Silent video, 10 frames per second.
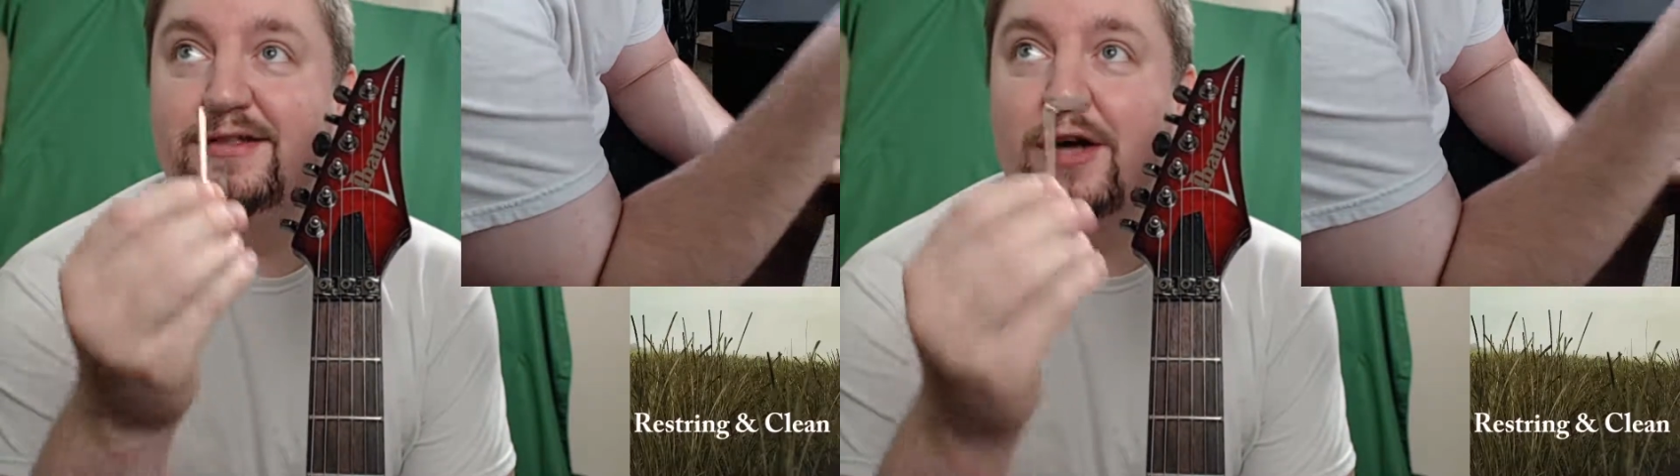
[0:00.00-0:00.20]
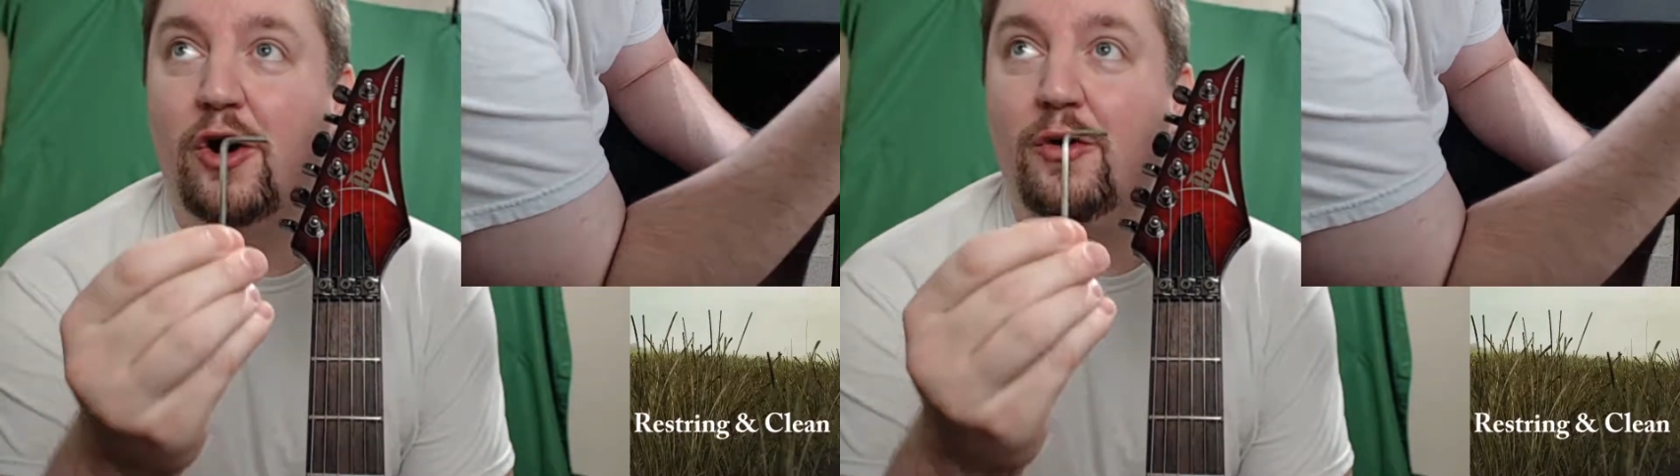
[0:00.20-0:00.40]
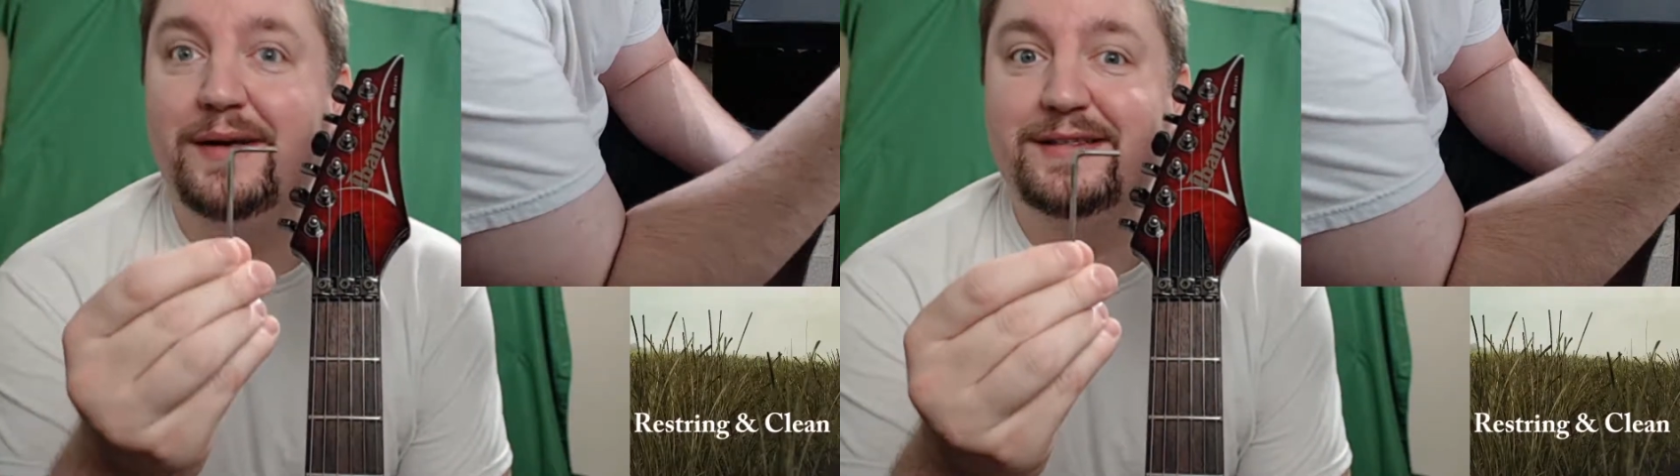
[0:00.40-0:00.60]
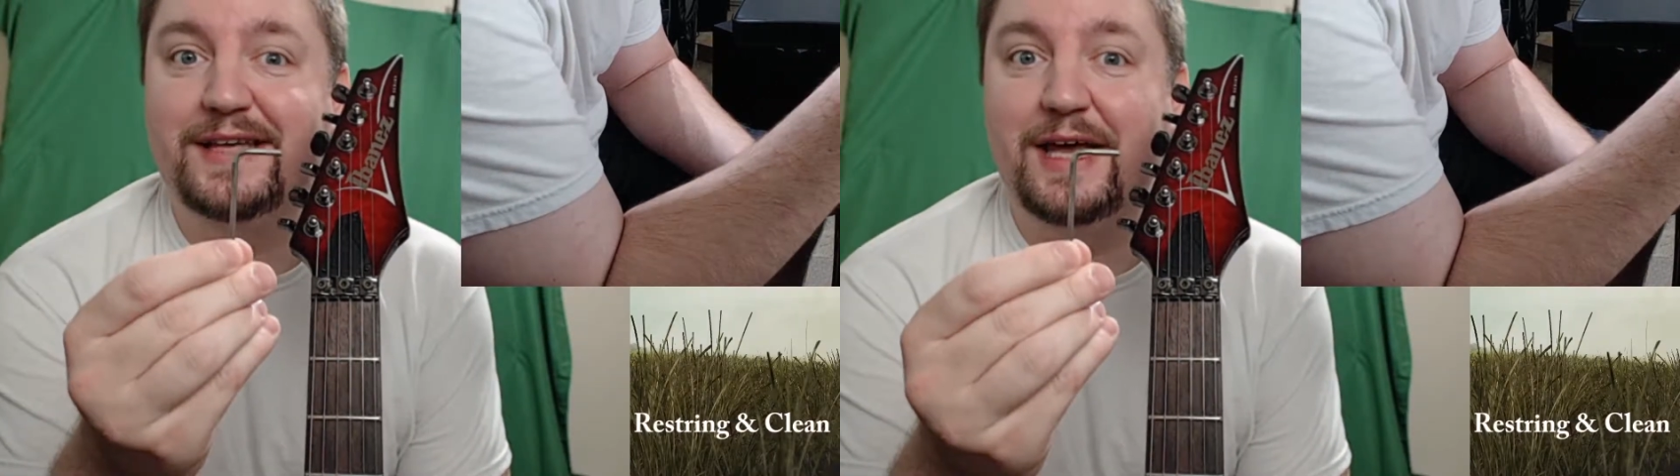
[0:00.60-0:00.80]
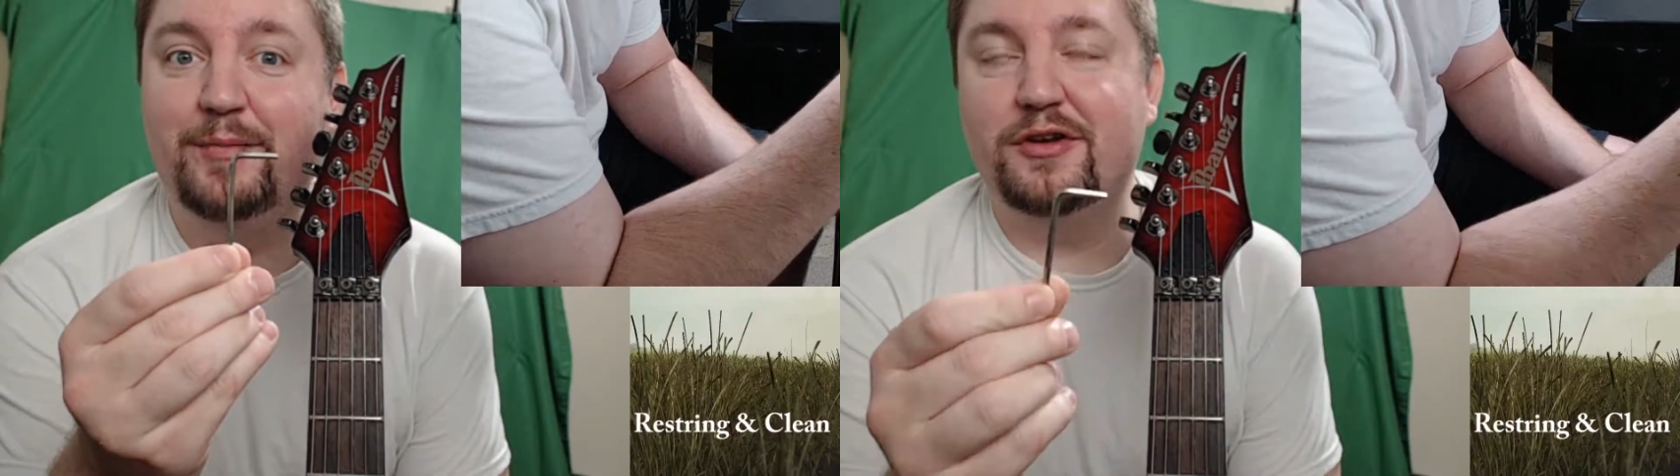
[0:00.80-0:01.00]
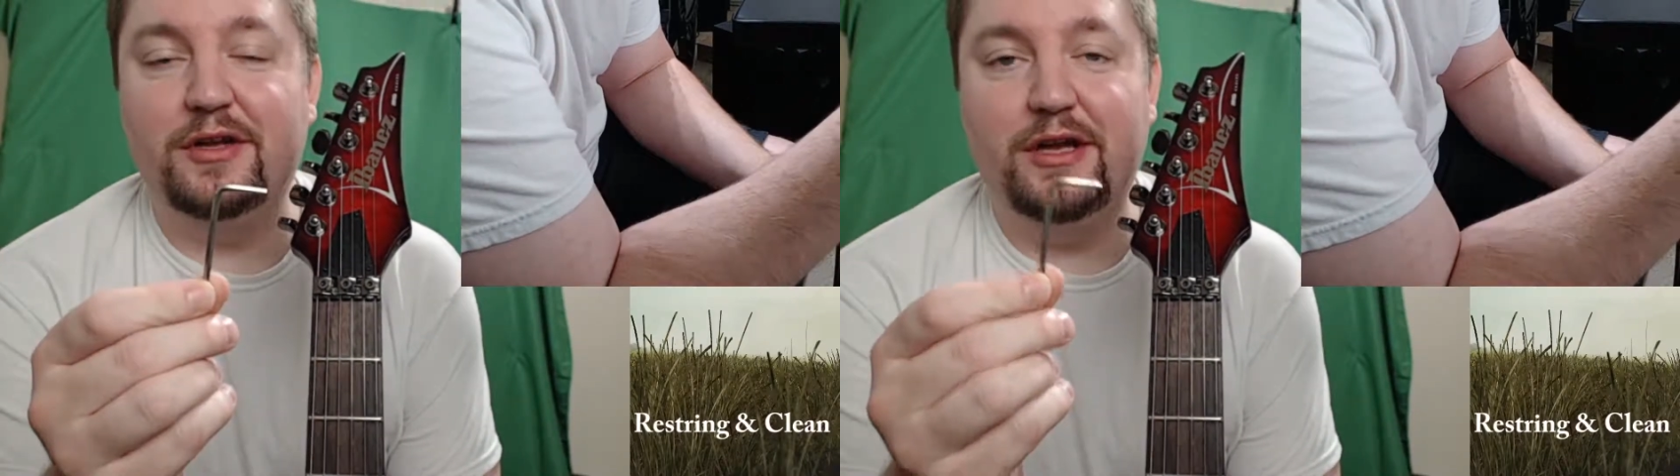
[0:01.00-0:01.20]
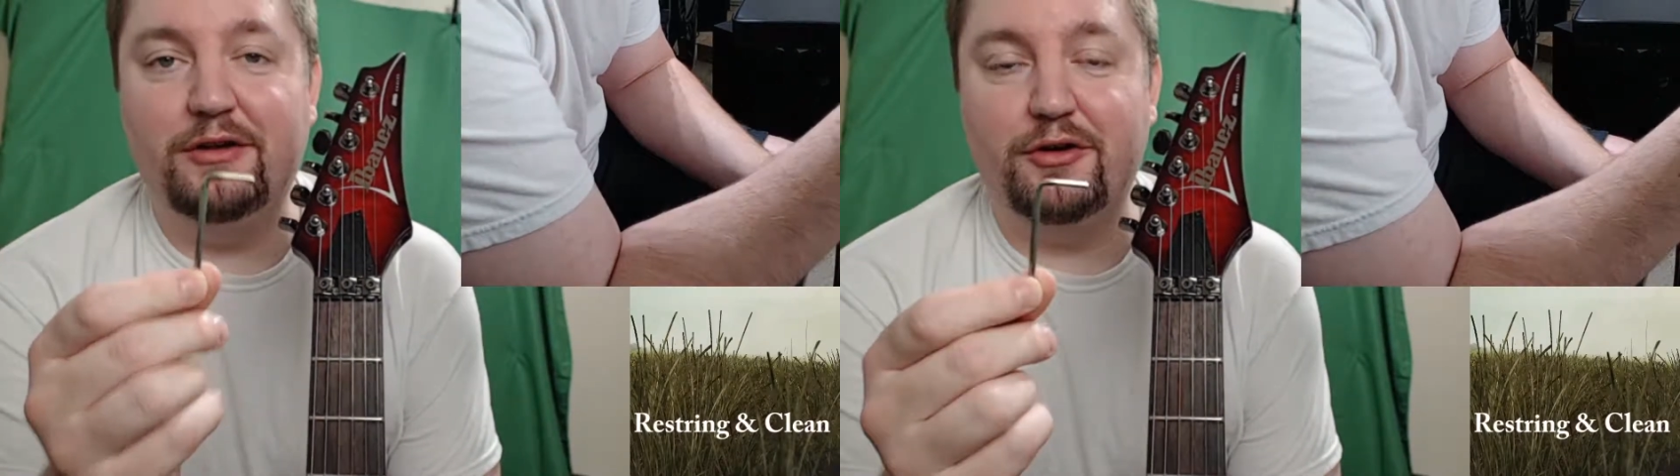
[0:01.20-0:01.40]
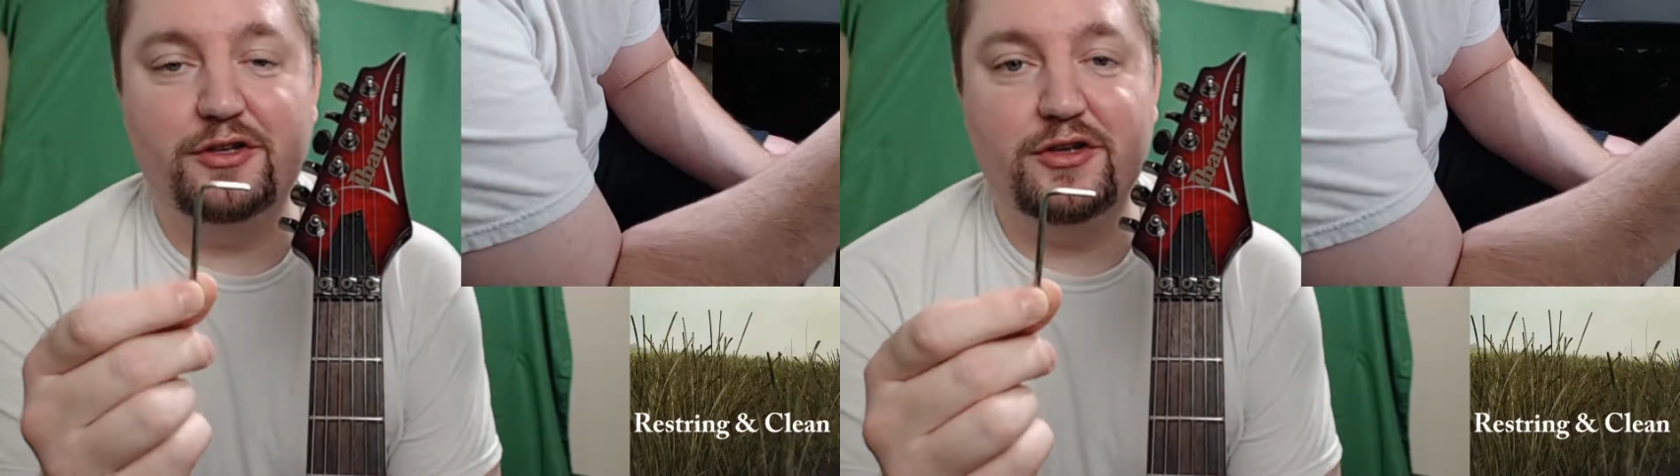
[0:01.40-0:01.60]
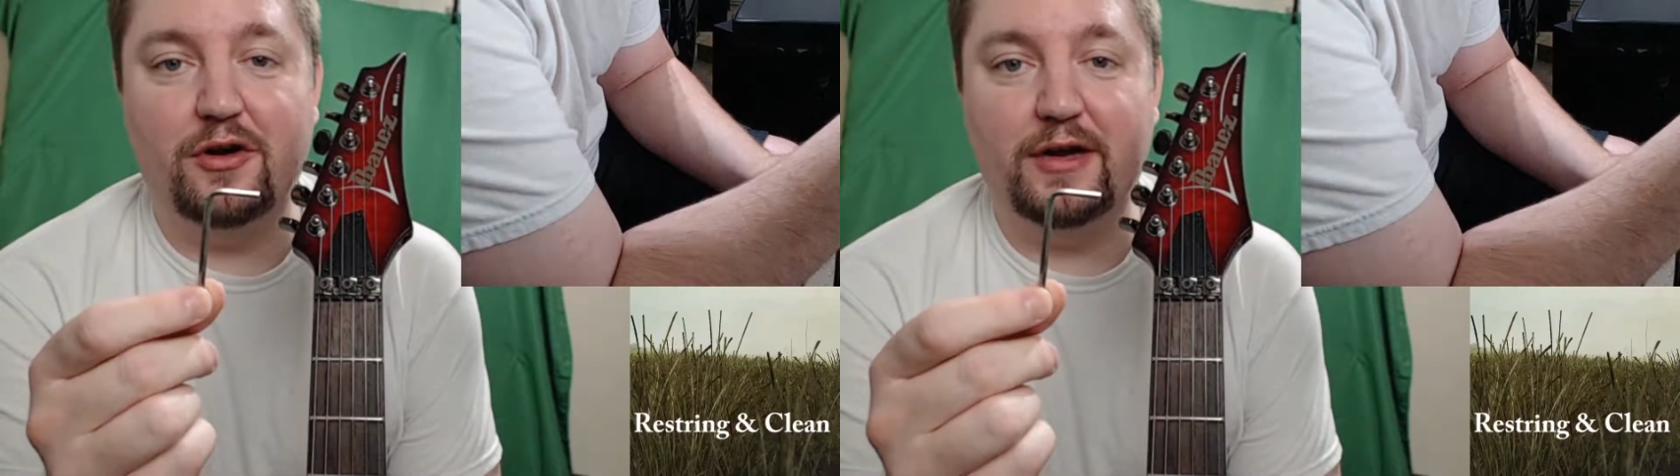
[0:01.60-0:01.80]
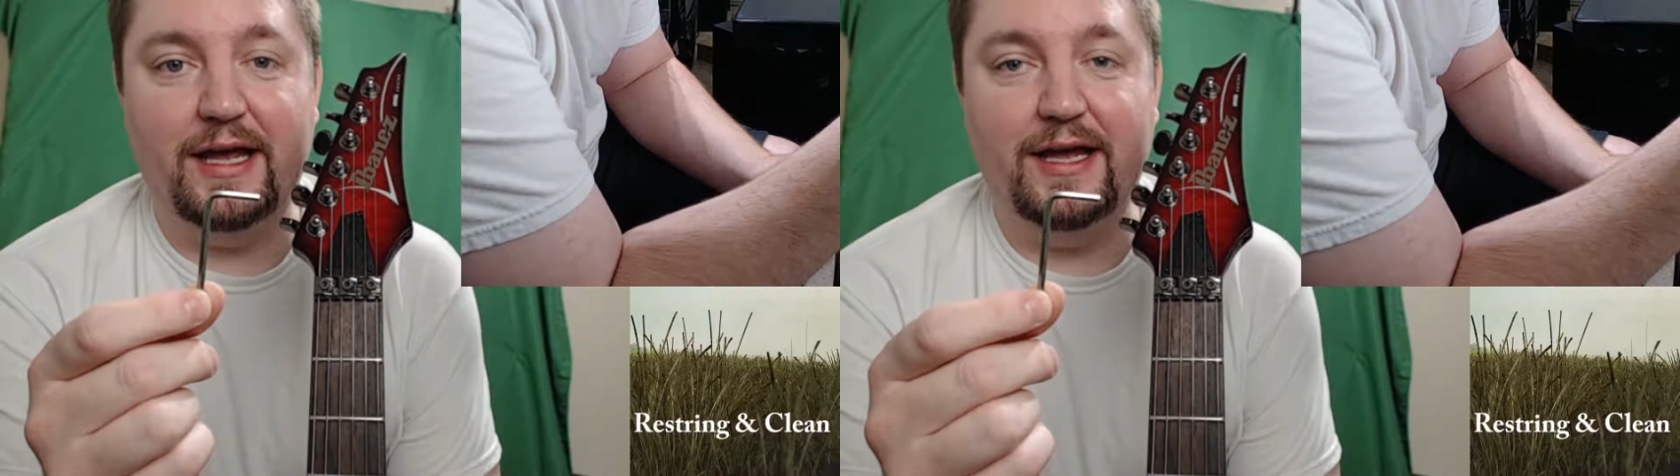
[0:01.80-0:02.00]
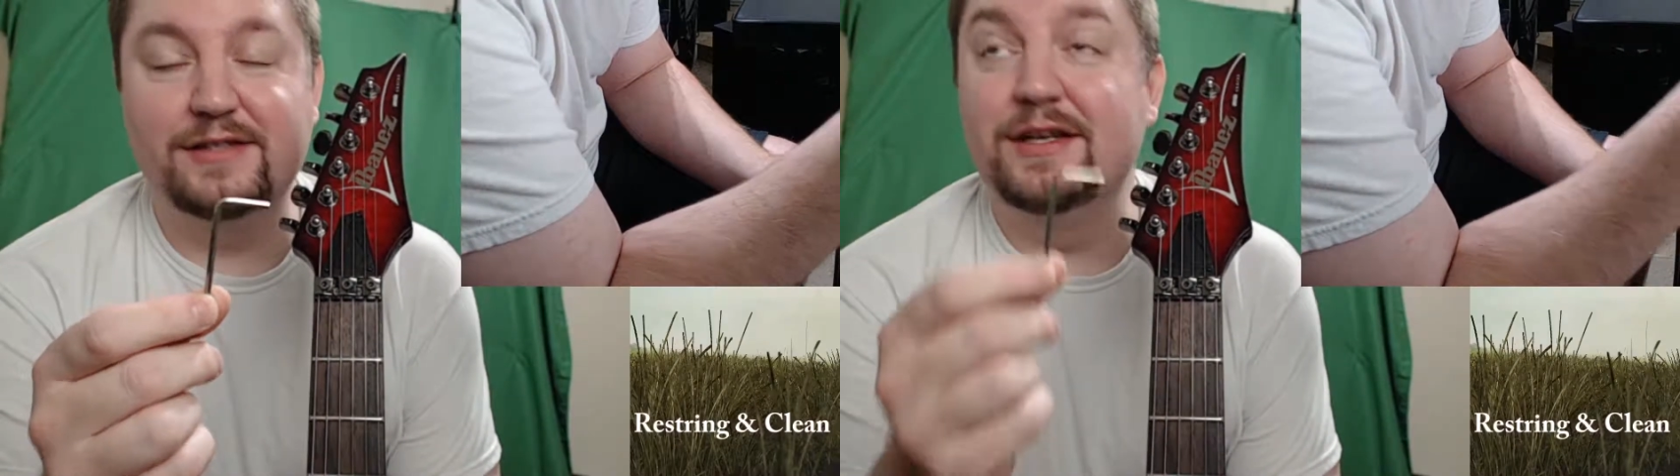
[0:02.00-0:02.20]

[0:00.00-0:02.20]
Always keep it in your guitar case.